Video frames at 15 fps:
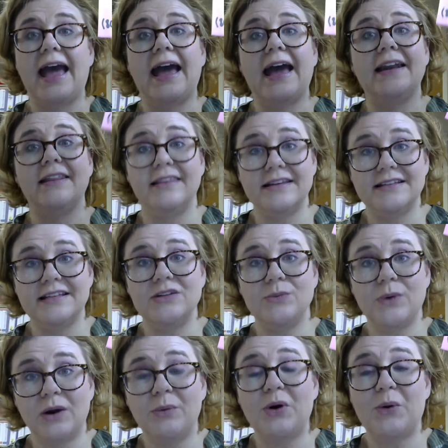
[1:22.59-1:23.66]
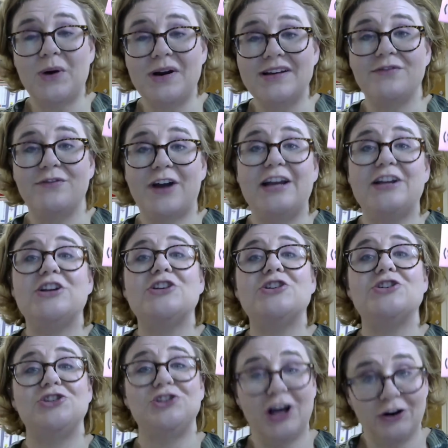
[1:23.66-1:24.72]
And this is where we're going to find
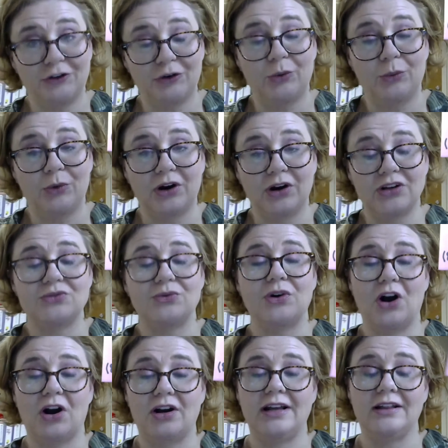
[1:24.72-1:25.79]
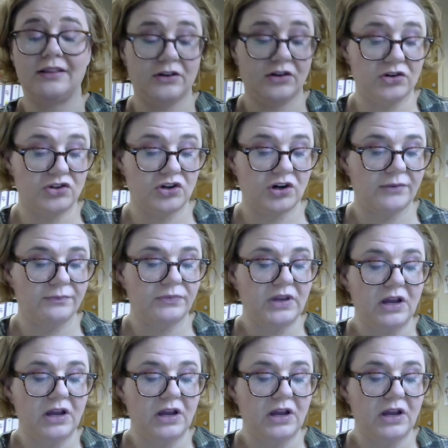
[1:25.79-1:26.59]
general works regarding literature.